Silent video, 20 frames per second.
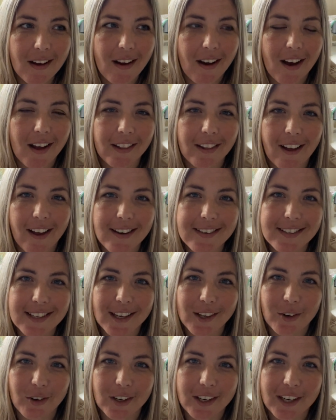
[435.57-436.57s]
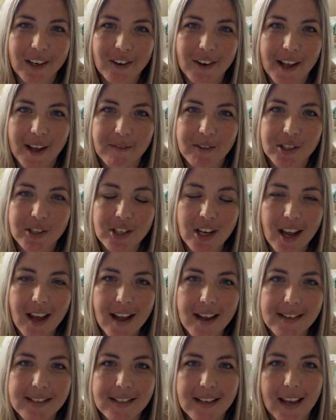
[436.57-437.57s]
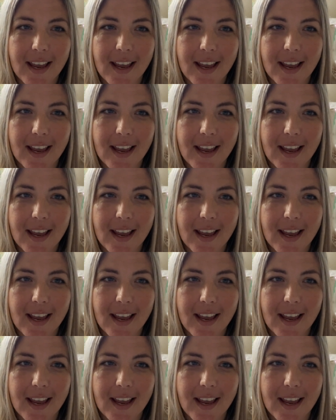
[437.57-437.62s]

I like to get on here and have a chat